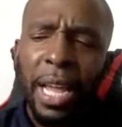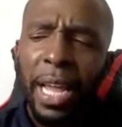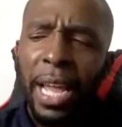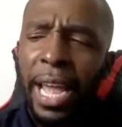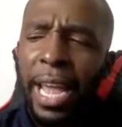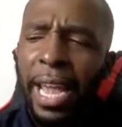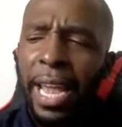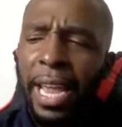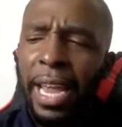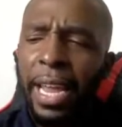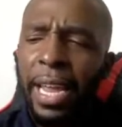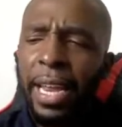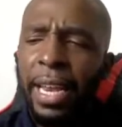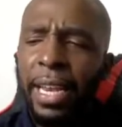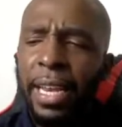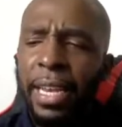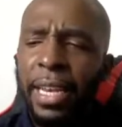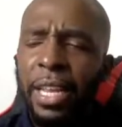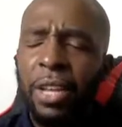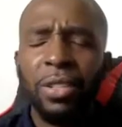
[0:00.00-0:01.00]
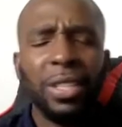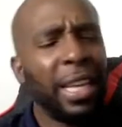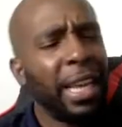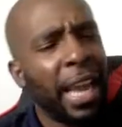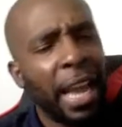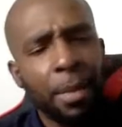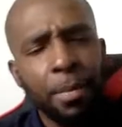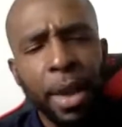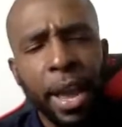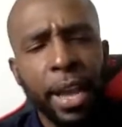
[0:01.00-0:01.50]
Right. And he's like,
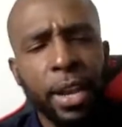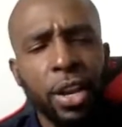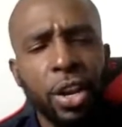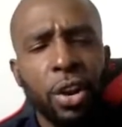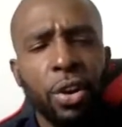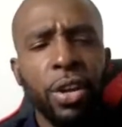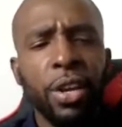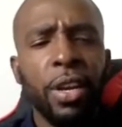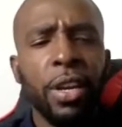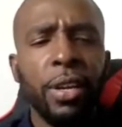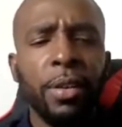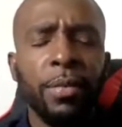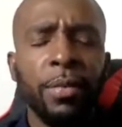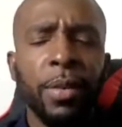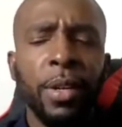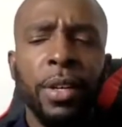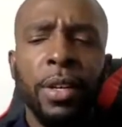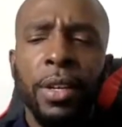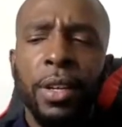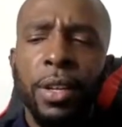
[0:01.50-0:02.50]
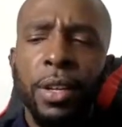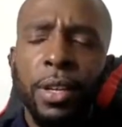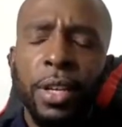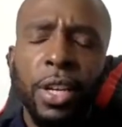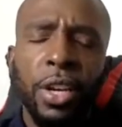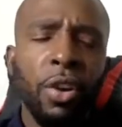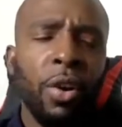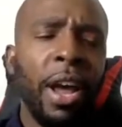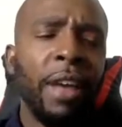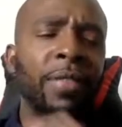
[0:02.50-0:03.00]
yeah, man, you know, you
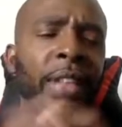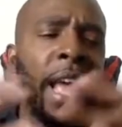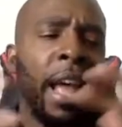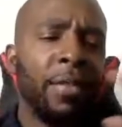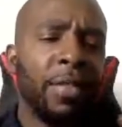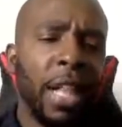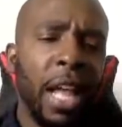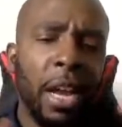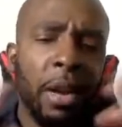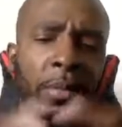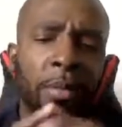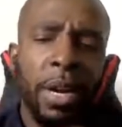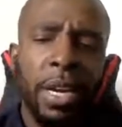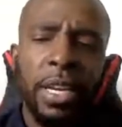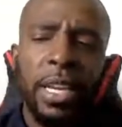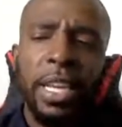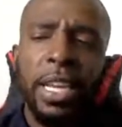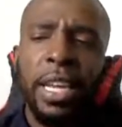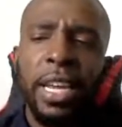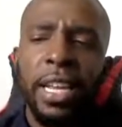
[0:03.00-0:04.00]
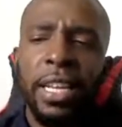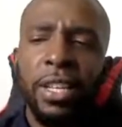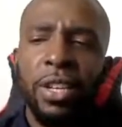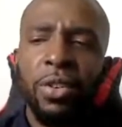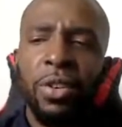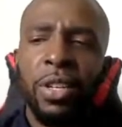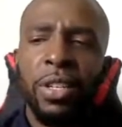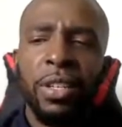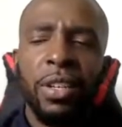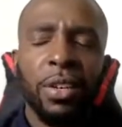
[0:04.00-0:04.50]
don't have to have a lot of money, and
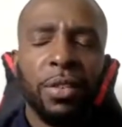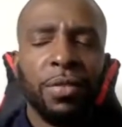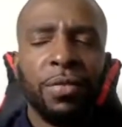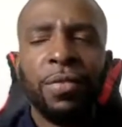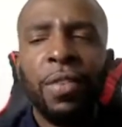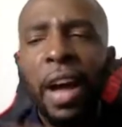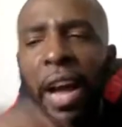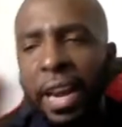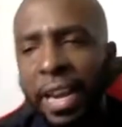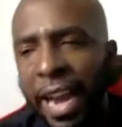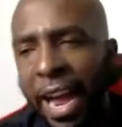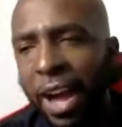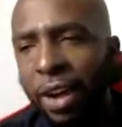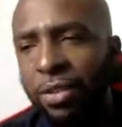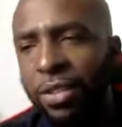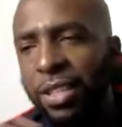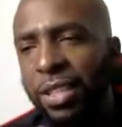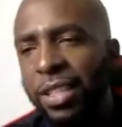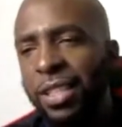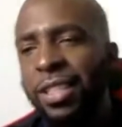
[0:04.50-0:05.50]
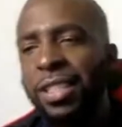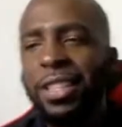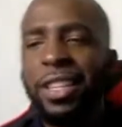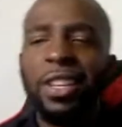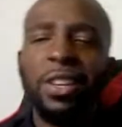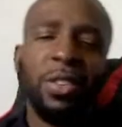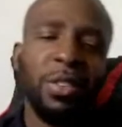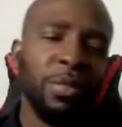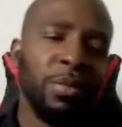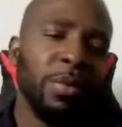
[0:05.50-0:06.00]
you can, you know, find houses and,
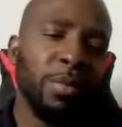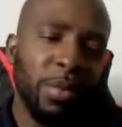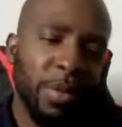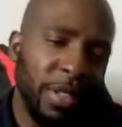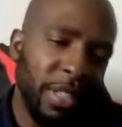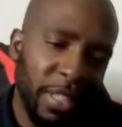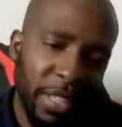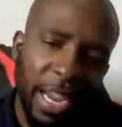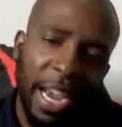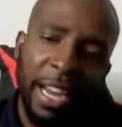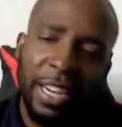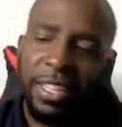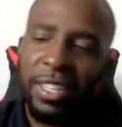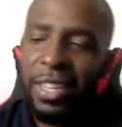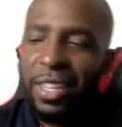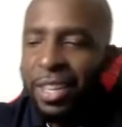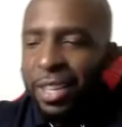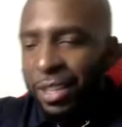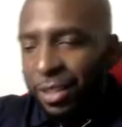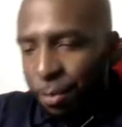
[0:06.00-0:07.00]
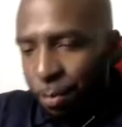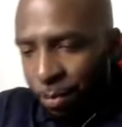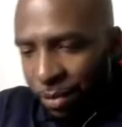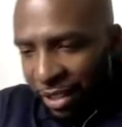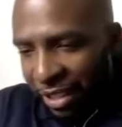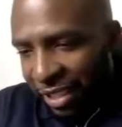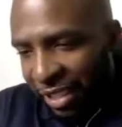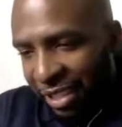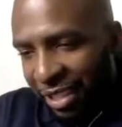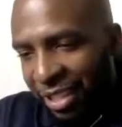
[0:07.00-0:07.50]
you know, kind of,
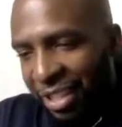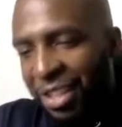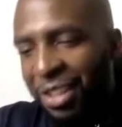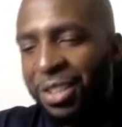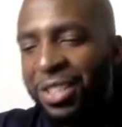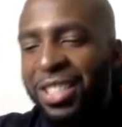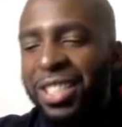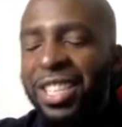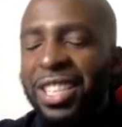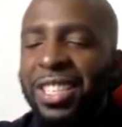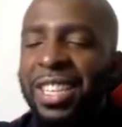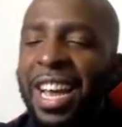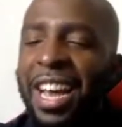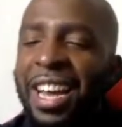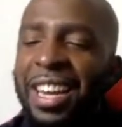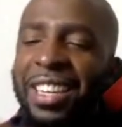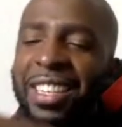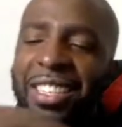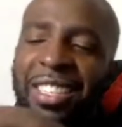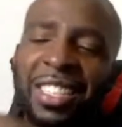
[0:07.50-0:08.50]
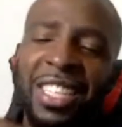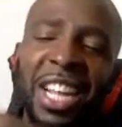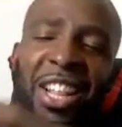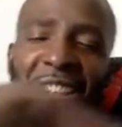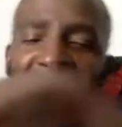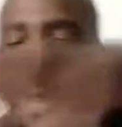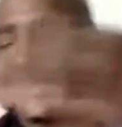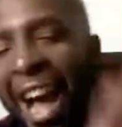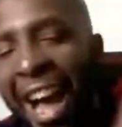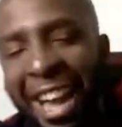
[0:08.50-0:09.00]
you know, just kind of sell
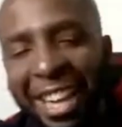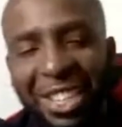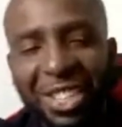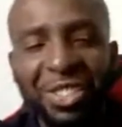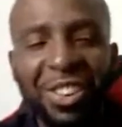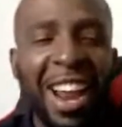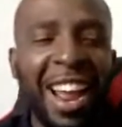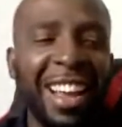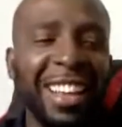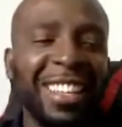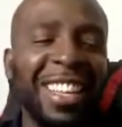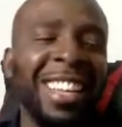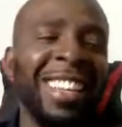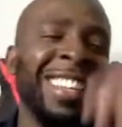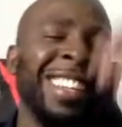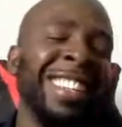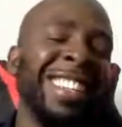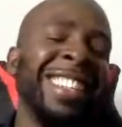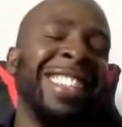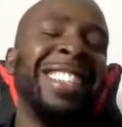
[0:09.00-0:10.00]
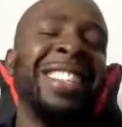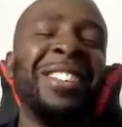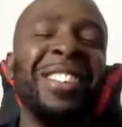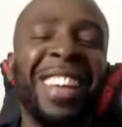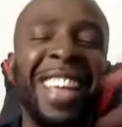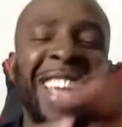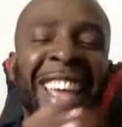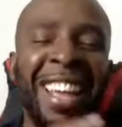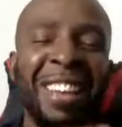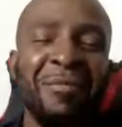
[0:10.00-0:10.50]
a contract to
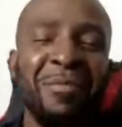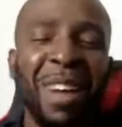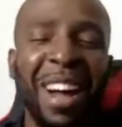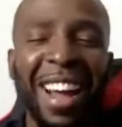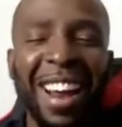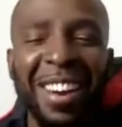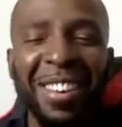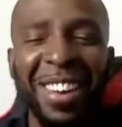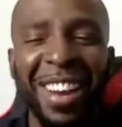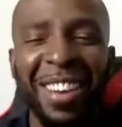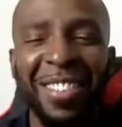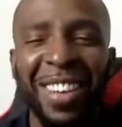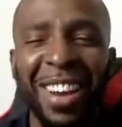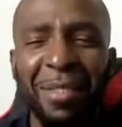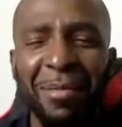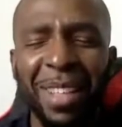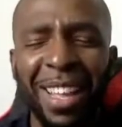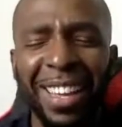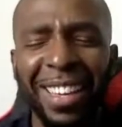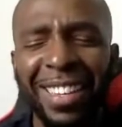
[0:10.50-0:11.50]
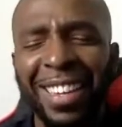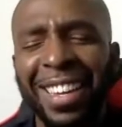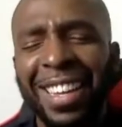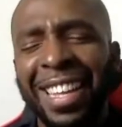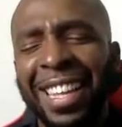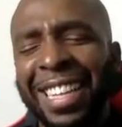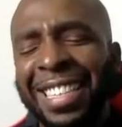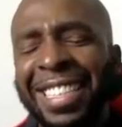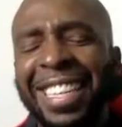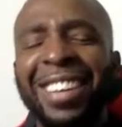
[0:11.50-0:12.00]
a end buyer or whatever. And I'm like,
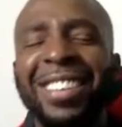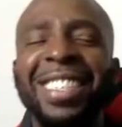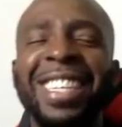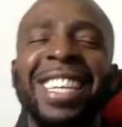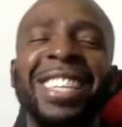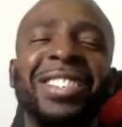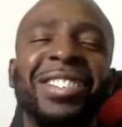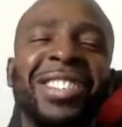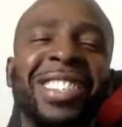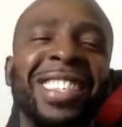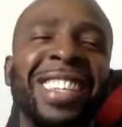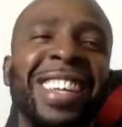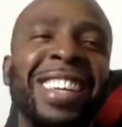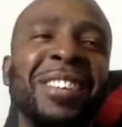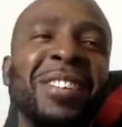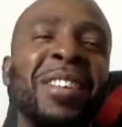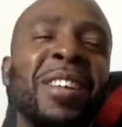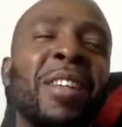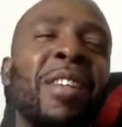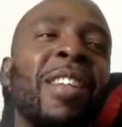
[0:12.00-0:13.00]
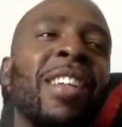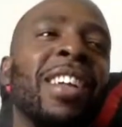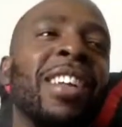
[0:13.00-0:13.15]
it sounds interesting.